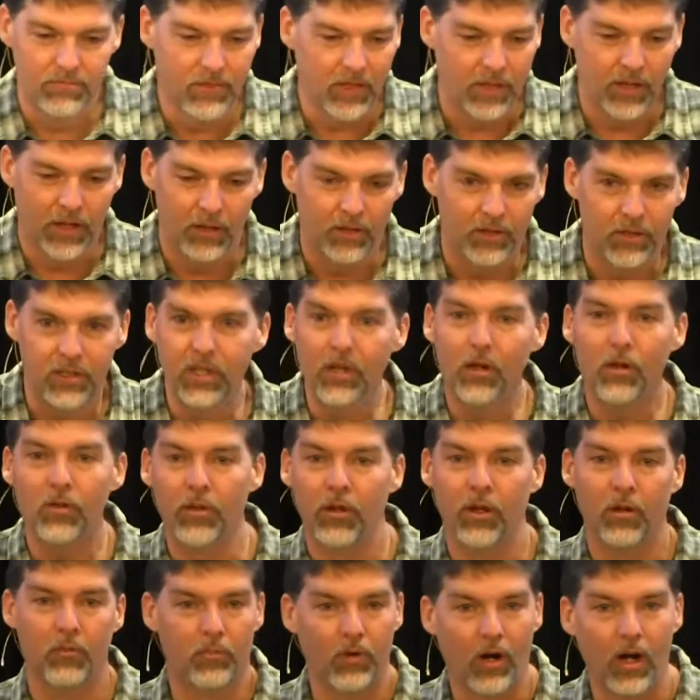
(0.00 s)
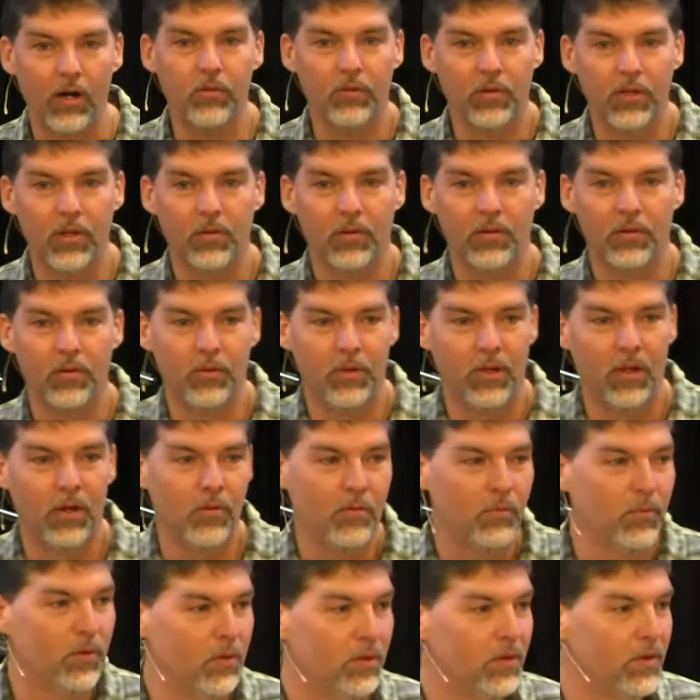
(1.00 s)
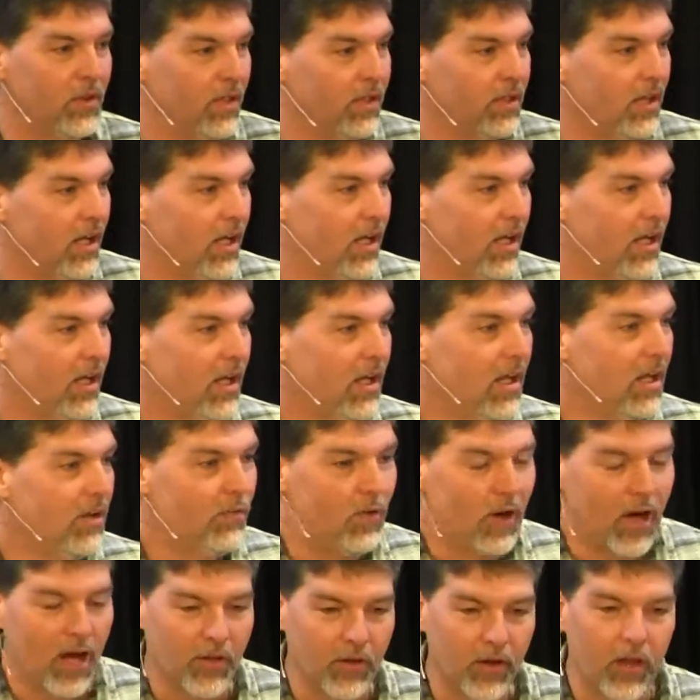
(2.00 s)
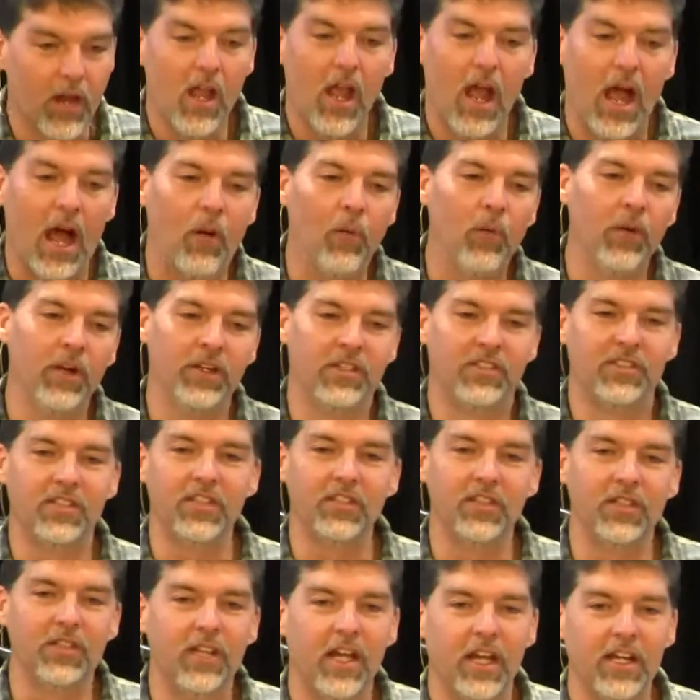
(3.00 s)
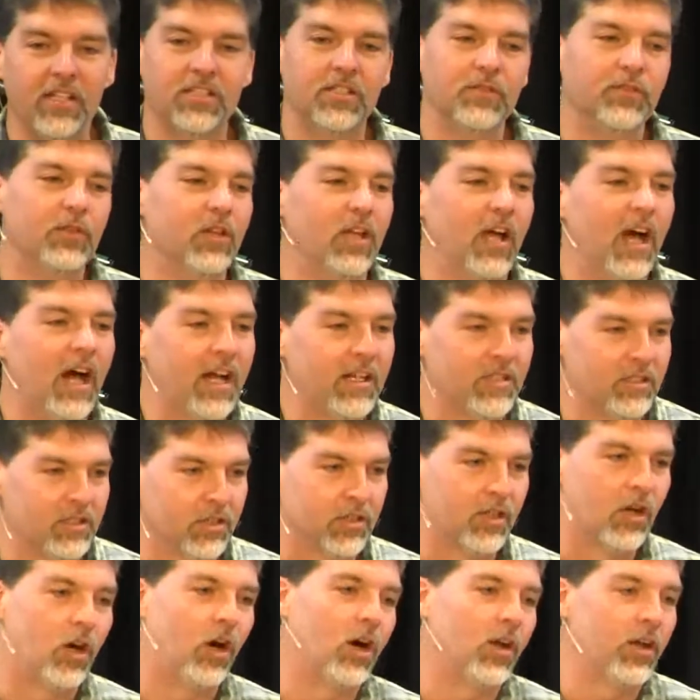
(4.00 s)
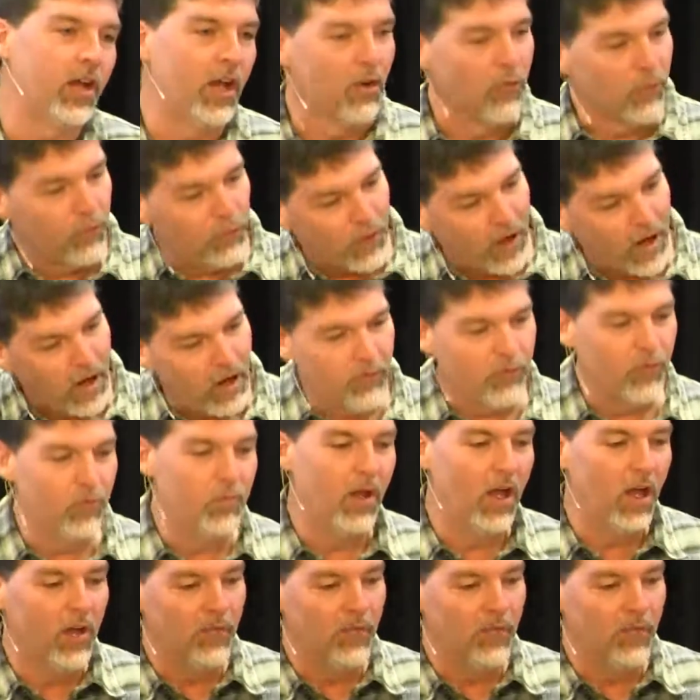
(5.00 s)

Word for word: you know, kill them, right? We wouldn't think that? Father, I want to see the days of Elijah. Call down fire from